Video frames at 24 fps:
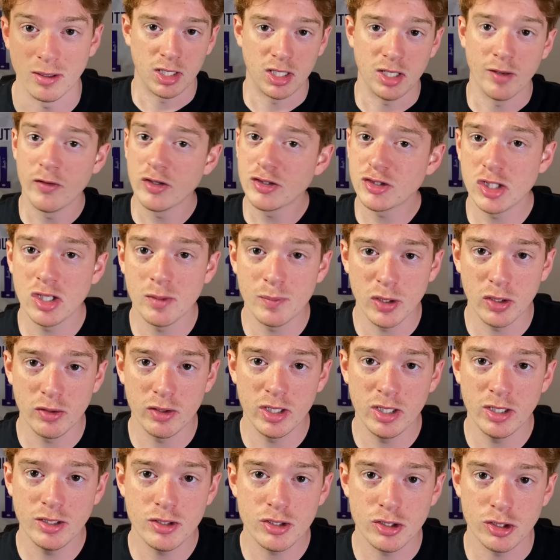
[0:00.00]
Give us the
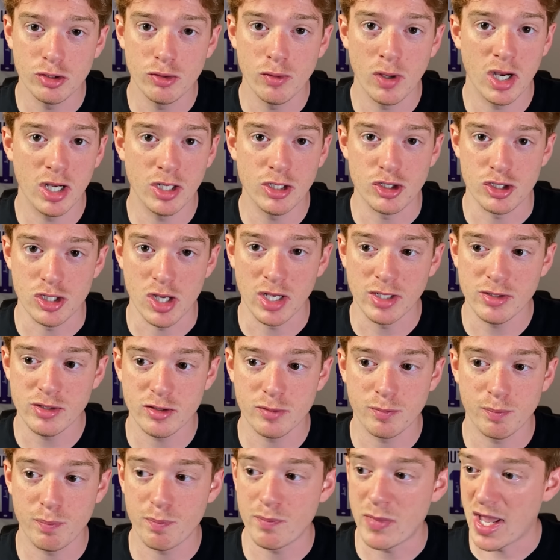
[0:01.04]
ability to adjust
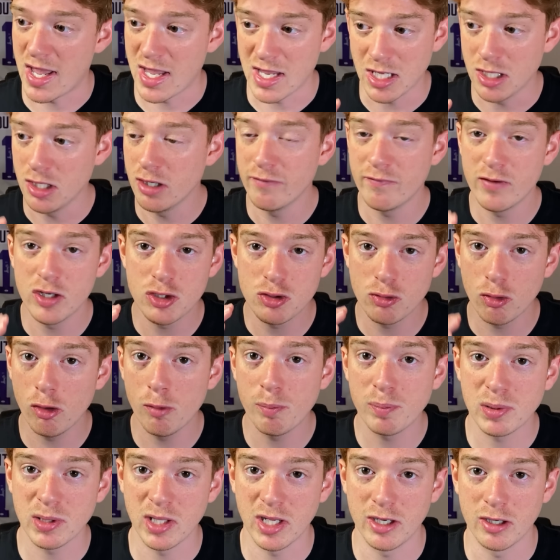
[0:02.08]
individual
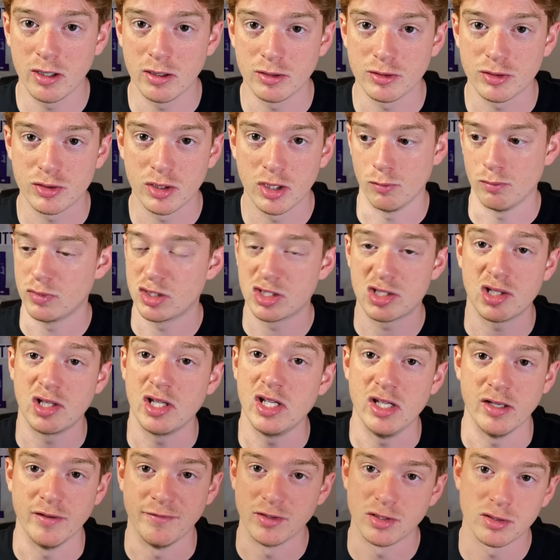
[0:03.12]
players'
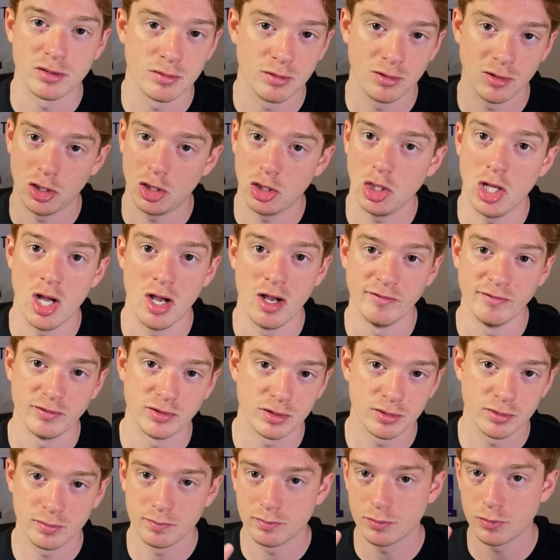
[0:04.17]
sleeves,
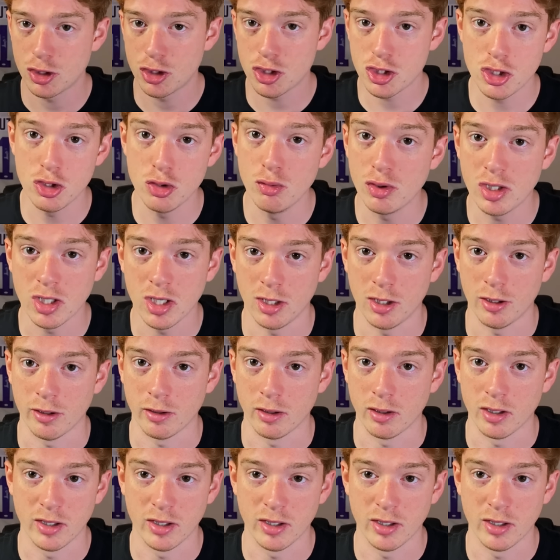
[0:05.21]
gloves, shoe color.